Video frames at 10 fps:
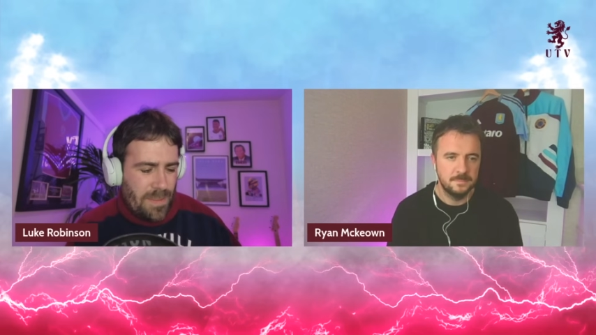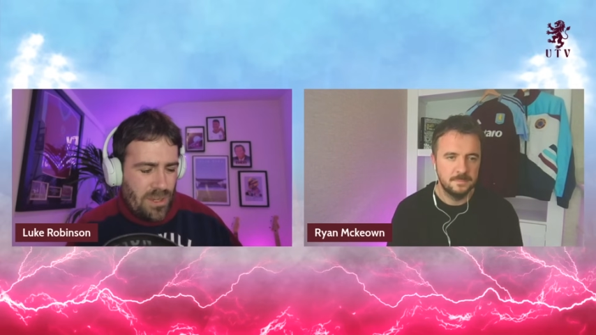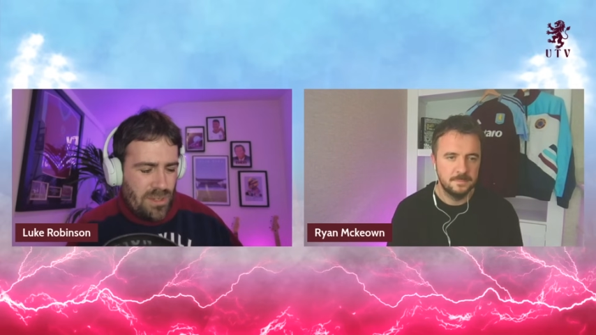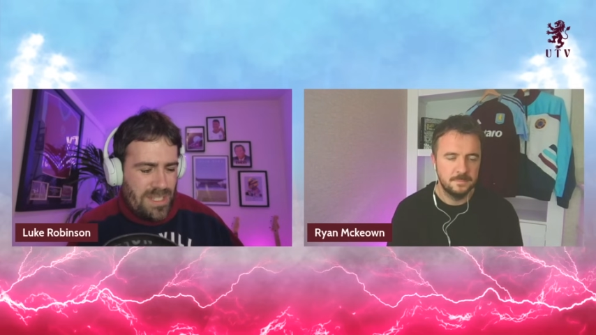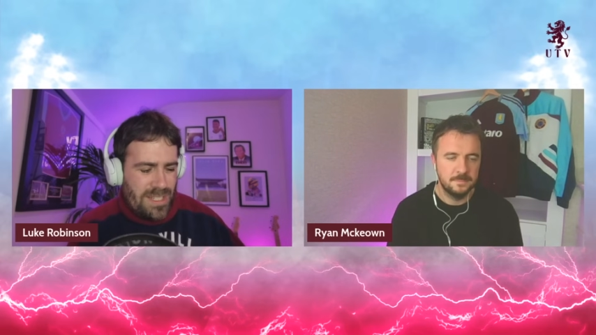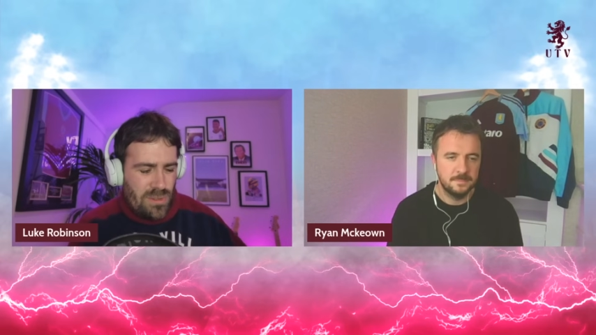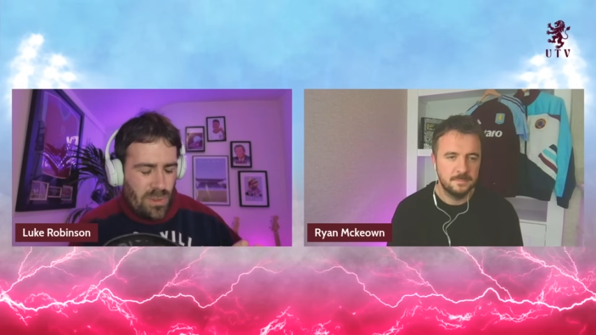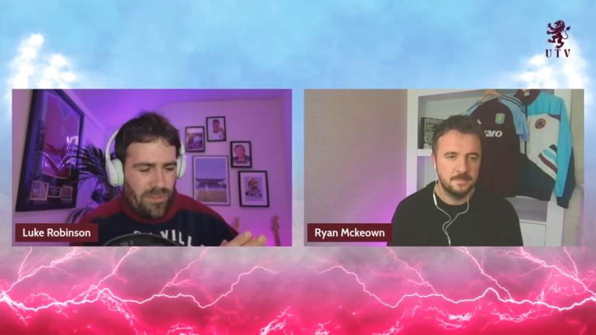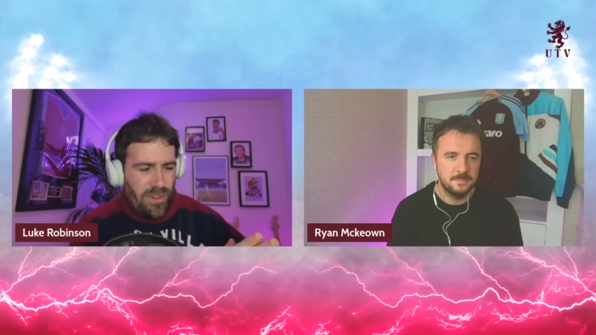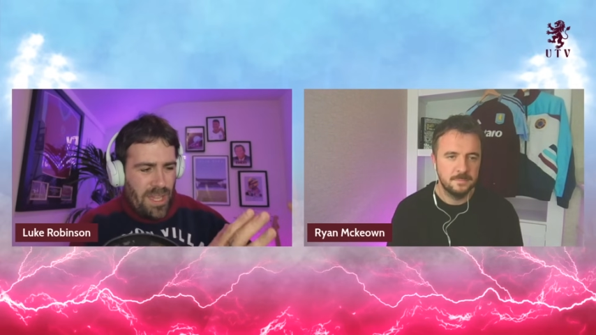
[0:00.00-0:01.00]
Speaker 1: Because it's
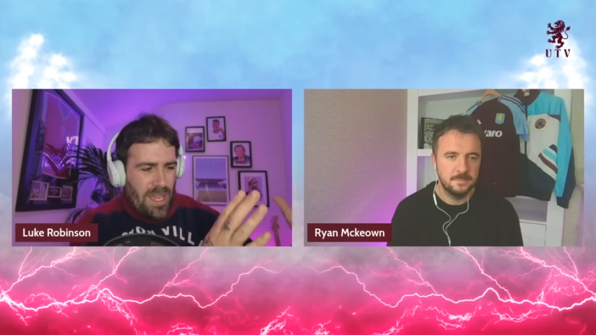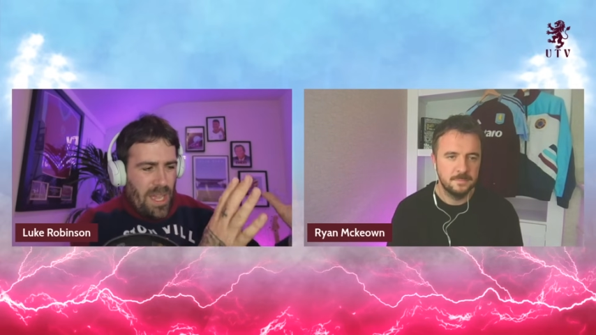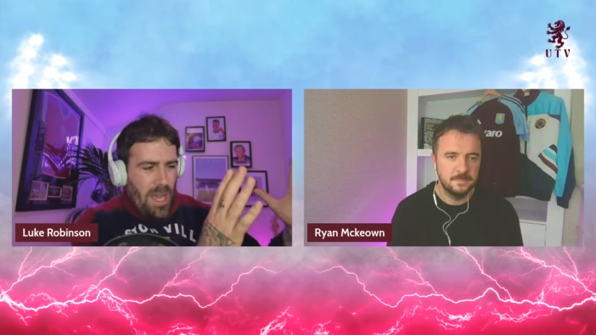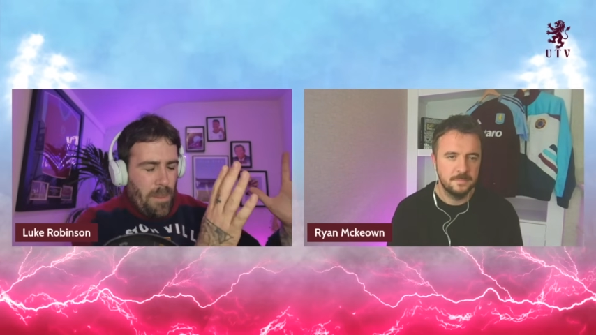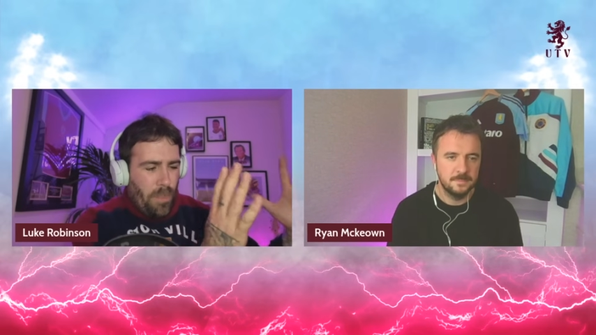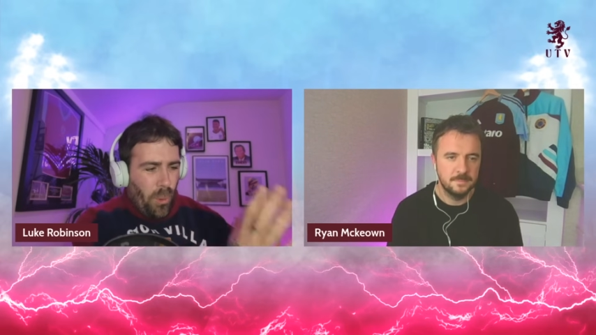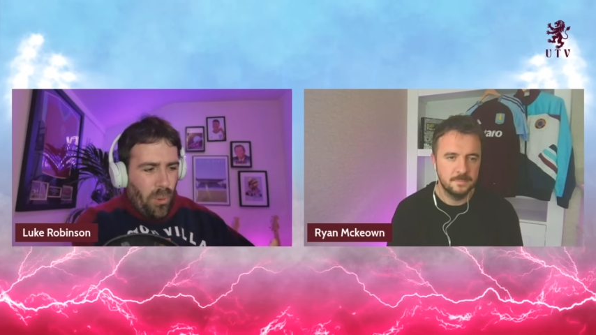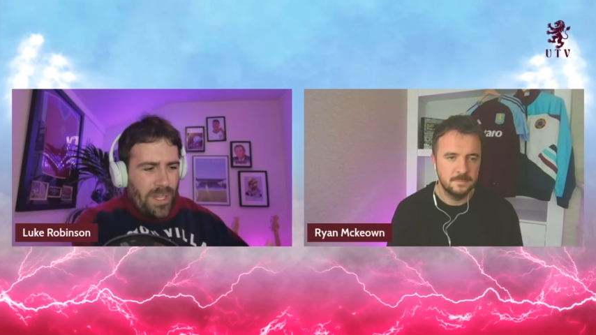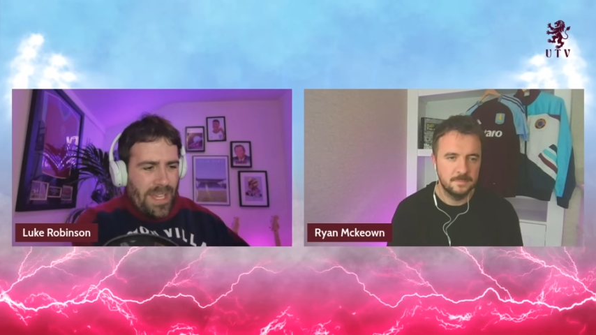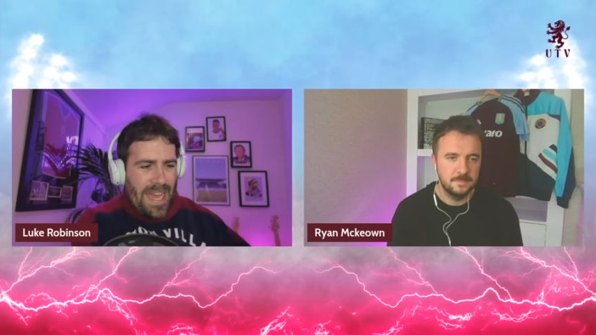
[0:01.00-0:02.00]
sort of
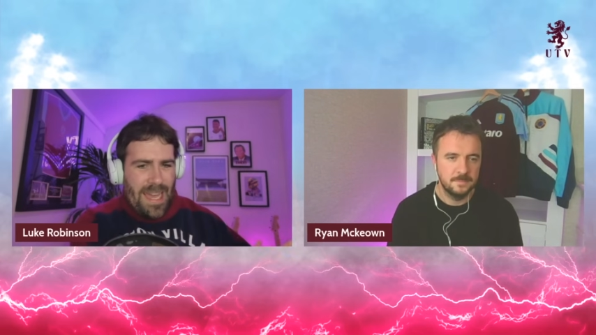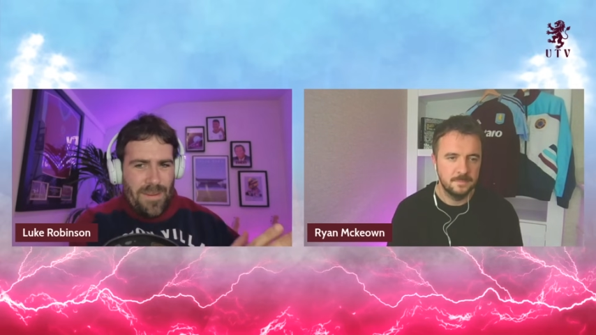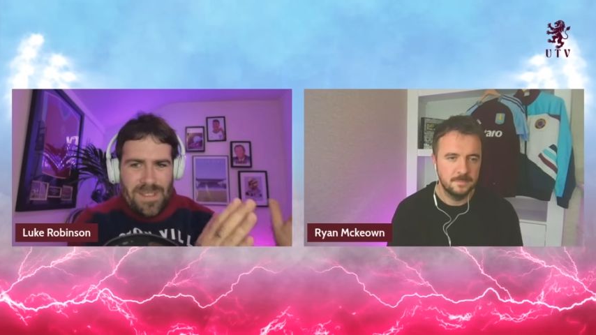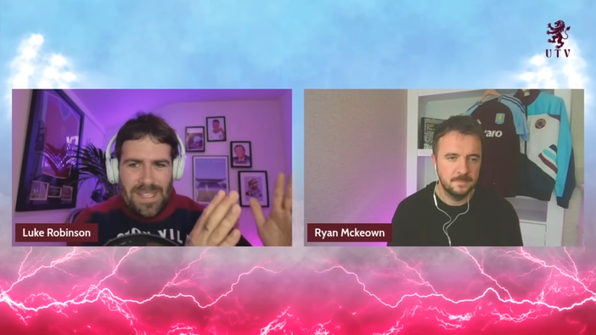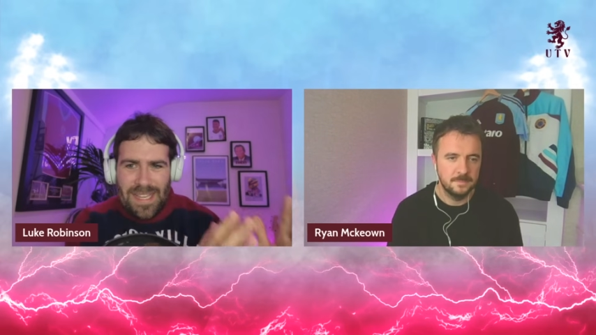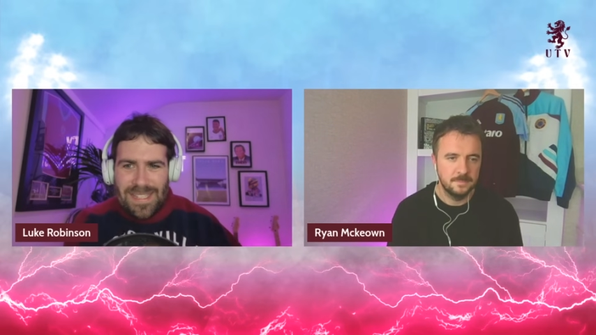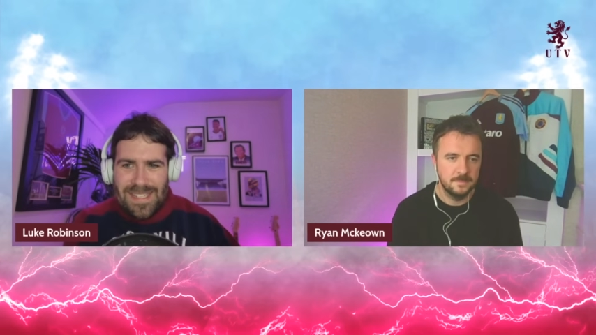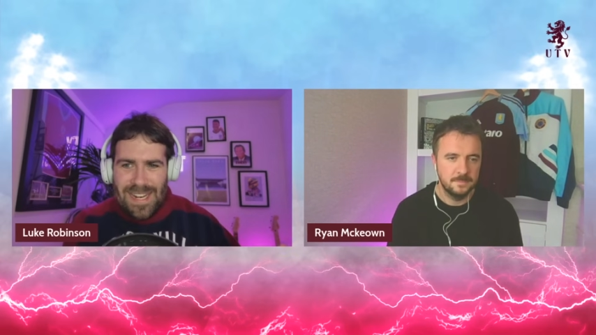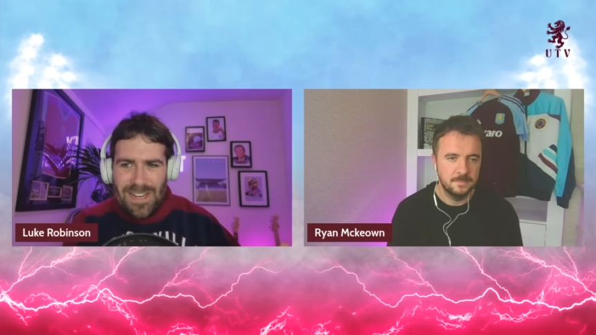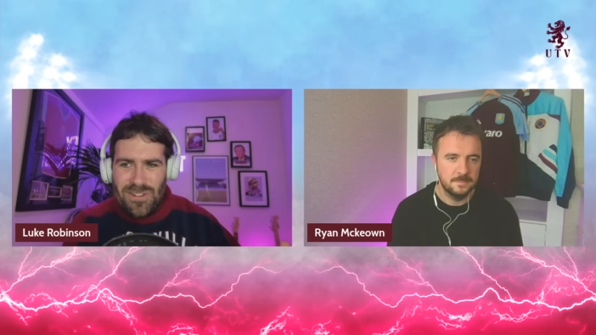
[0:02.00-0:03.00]
bulk of games,
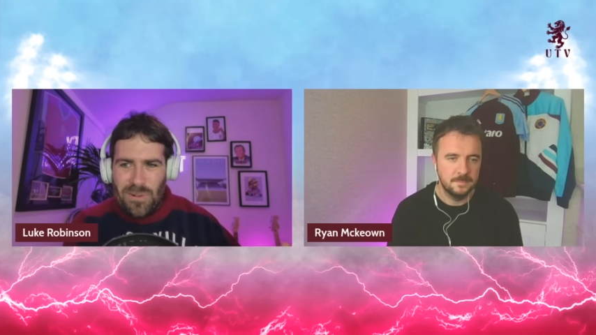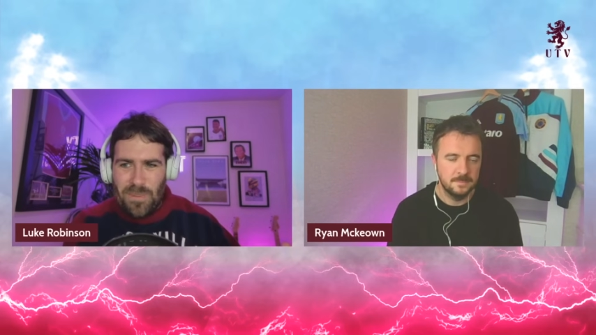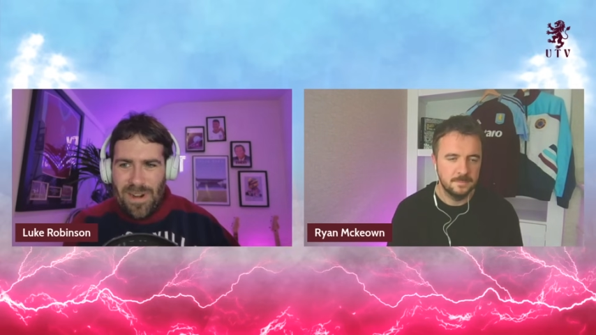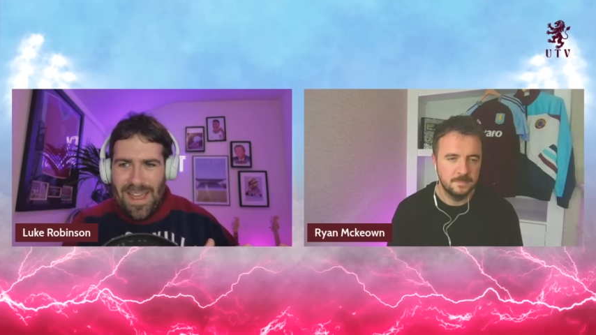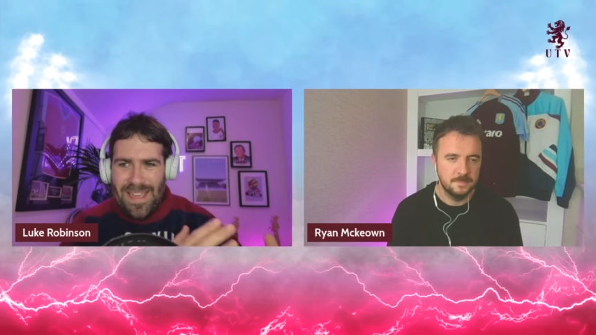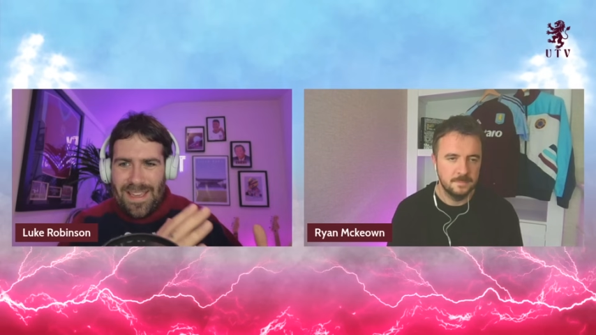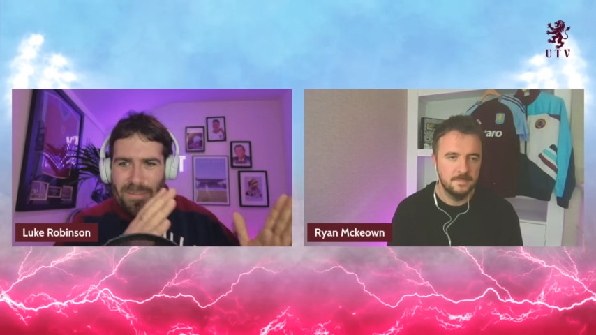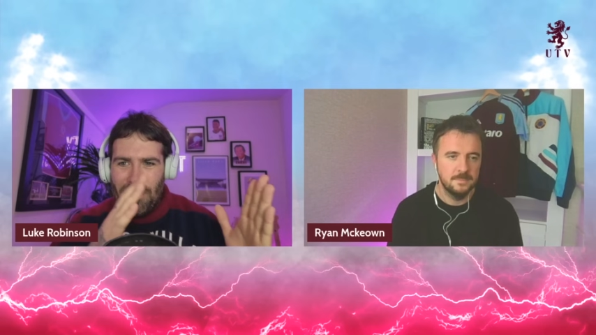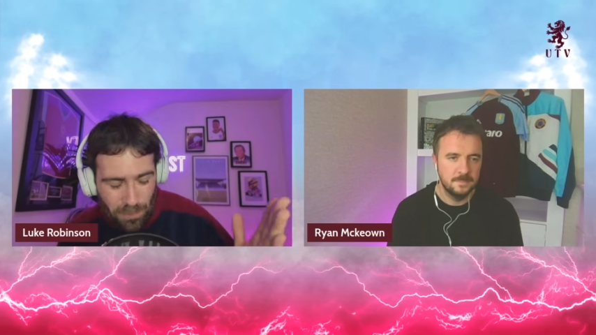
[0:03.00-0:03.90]
international break,